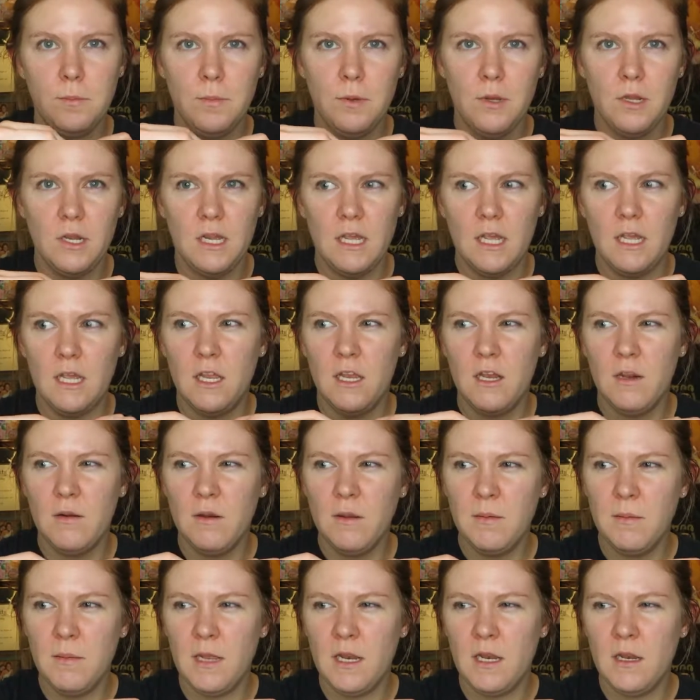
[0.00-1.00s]
put it, you know
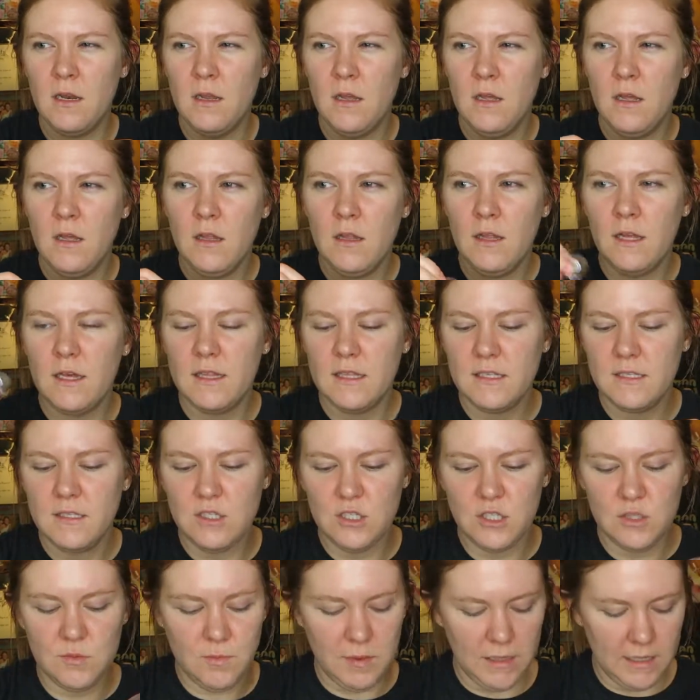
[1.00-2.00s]
what I mean? Like this
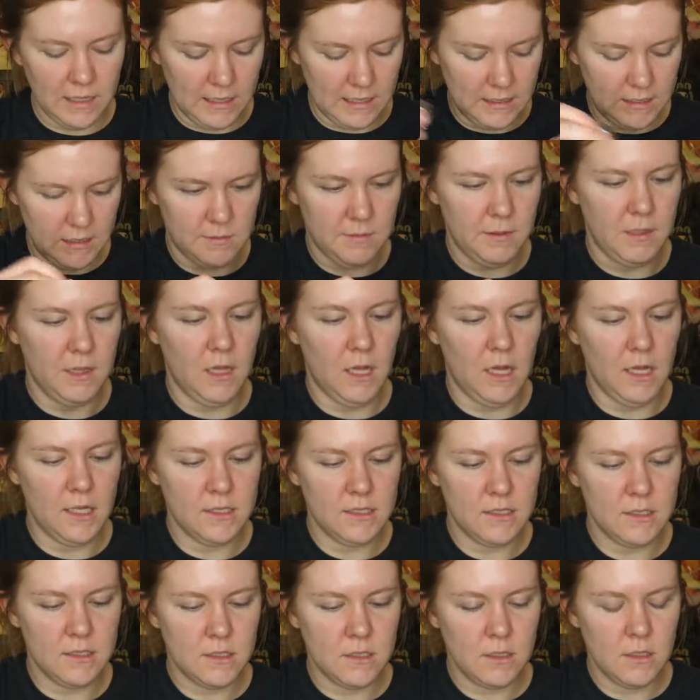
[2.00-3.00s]
is just begging to be
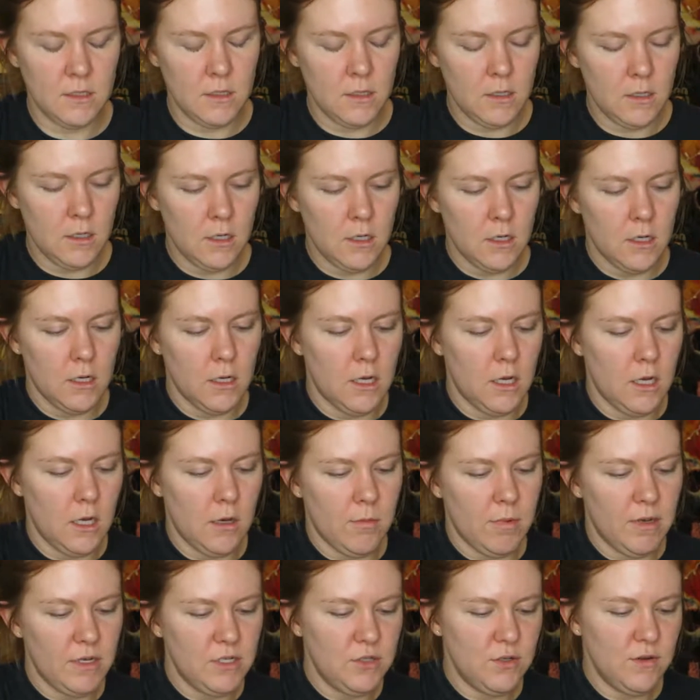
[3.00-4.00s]
lost.
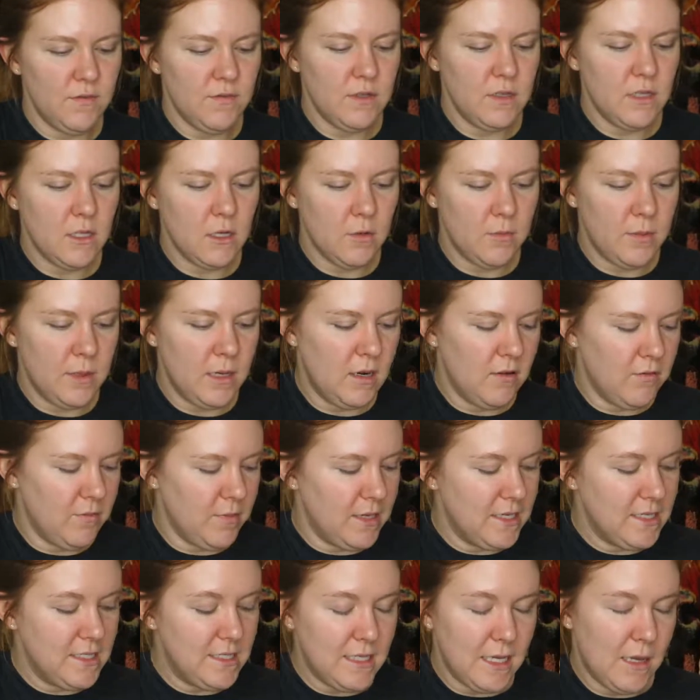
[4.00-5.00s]
I do have a little bit of
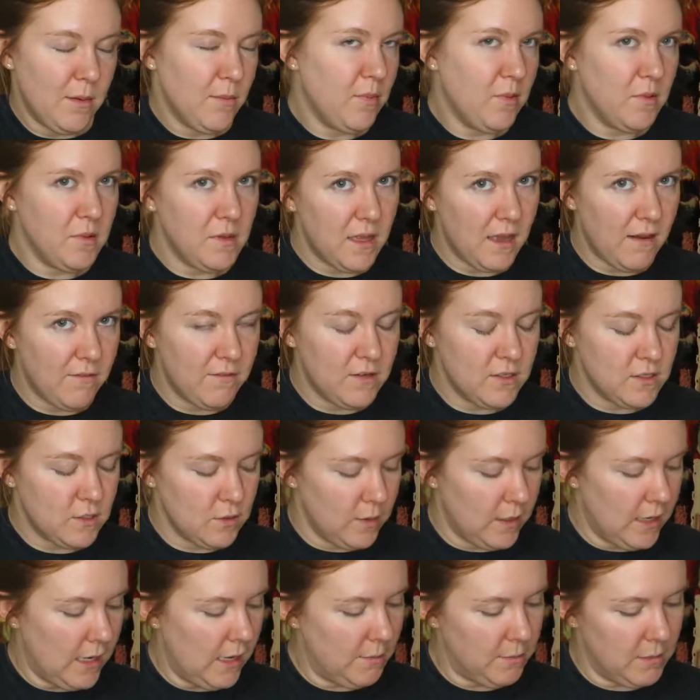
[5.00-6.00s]
my sample left,
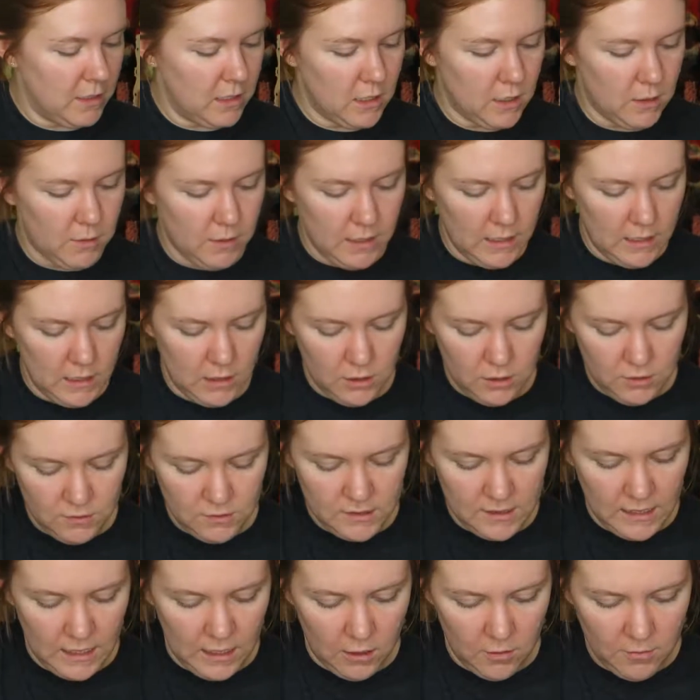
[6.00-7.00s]
so I am going to go ahead and
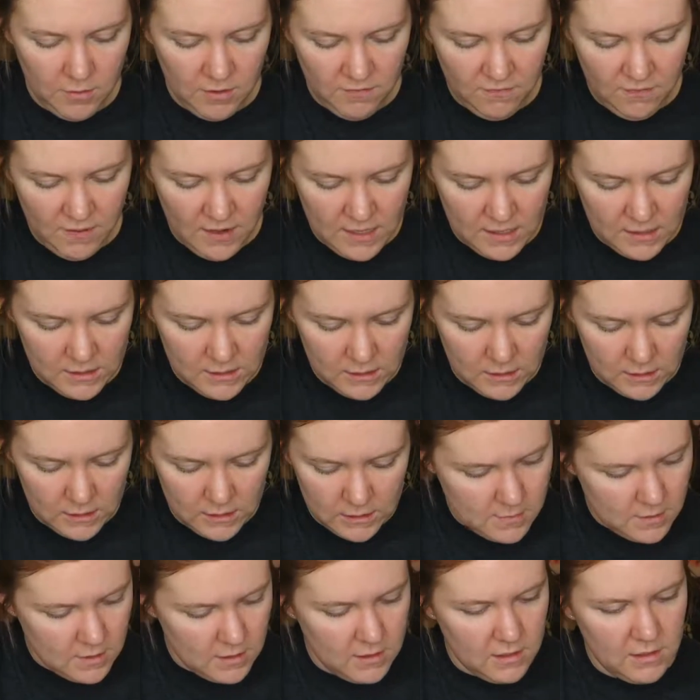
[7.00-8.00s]
use that on my face.
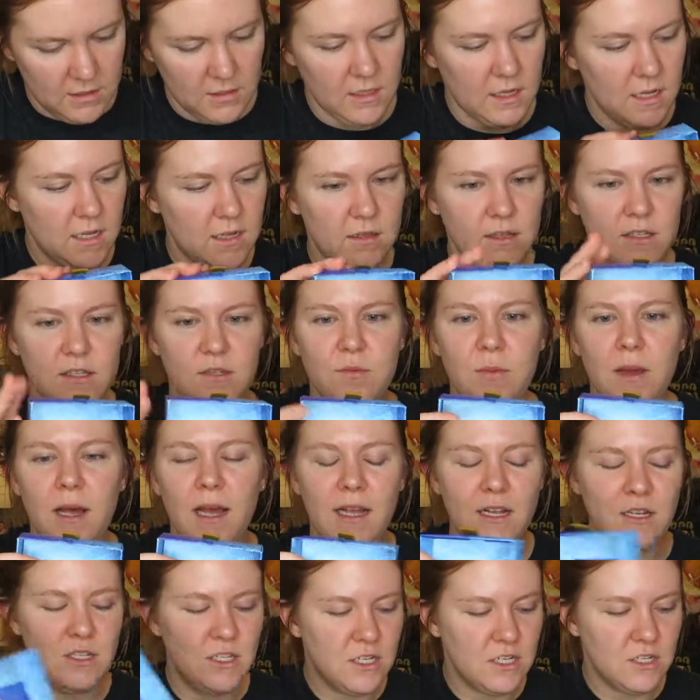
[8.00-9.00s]
And like this
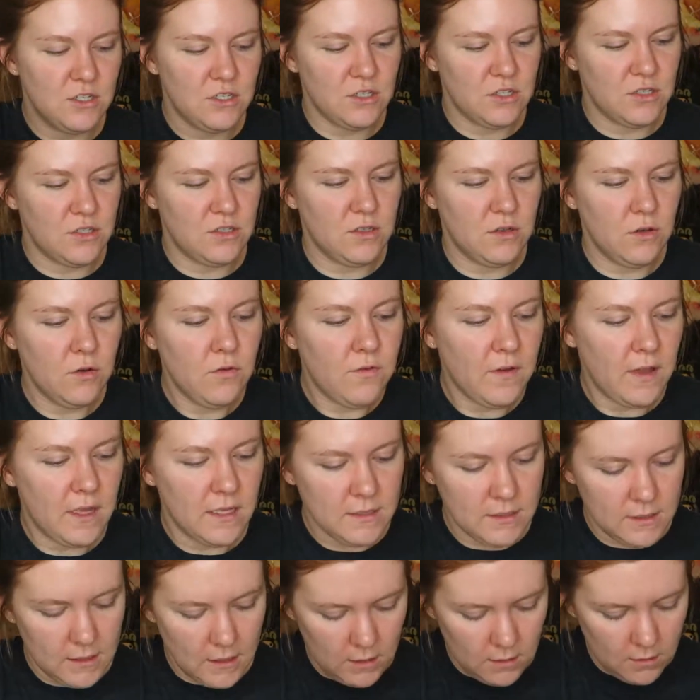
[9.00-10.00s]
packaging is just so
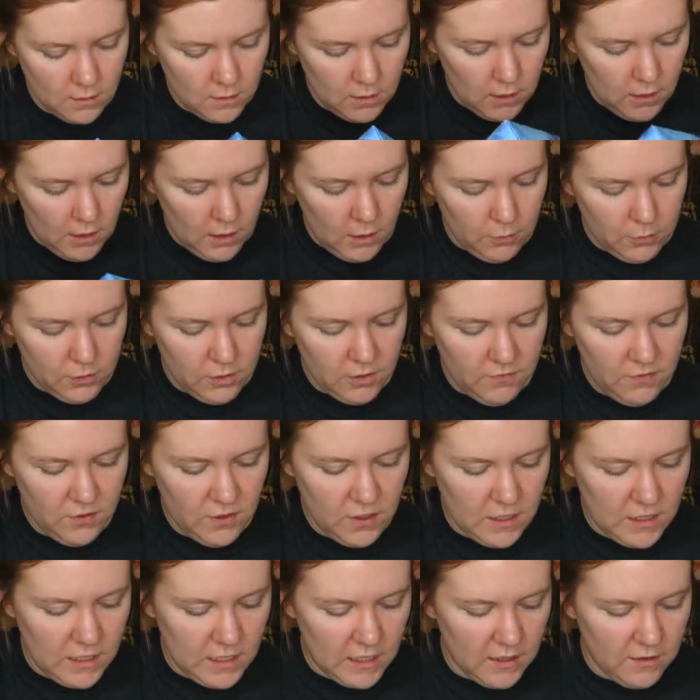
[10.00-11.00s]
fancy. I wonder if
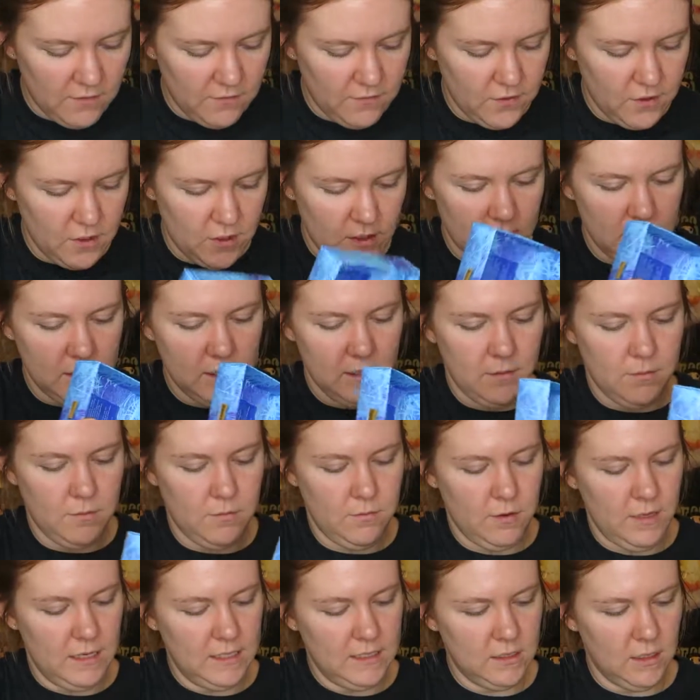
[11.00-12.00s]
you could get it for
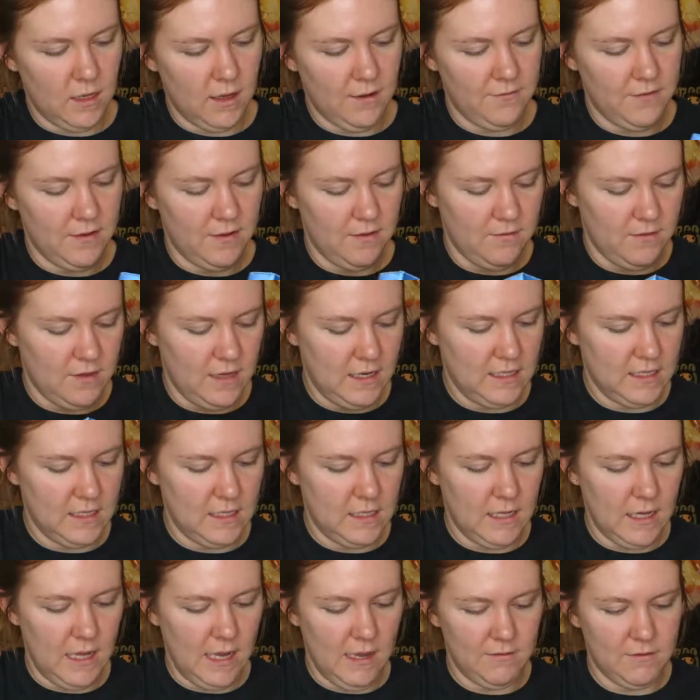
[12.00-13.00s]
some price off if they
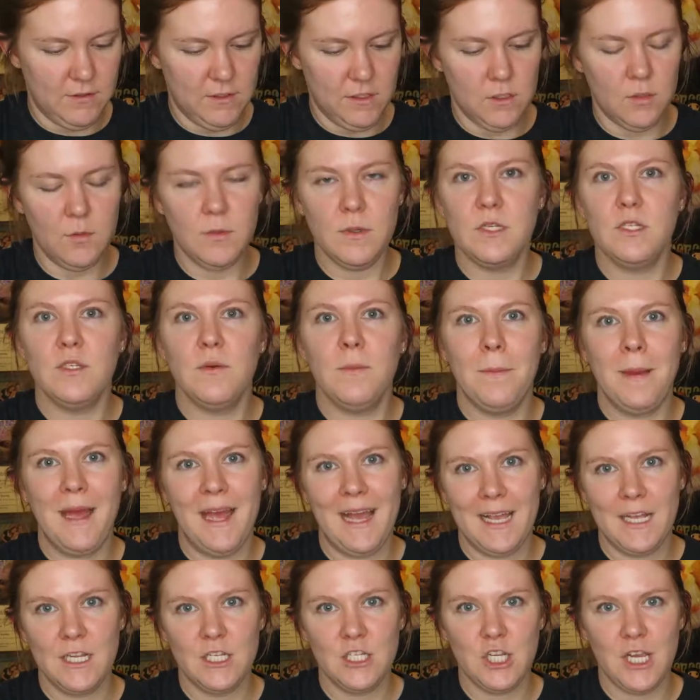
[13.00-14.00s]
didn't have so much
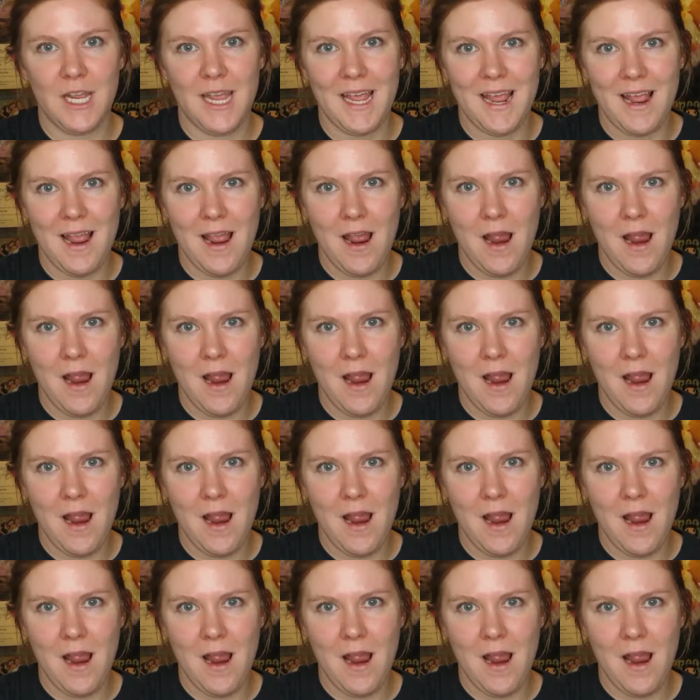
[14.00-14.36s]
packaging.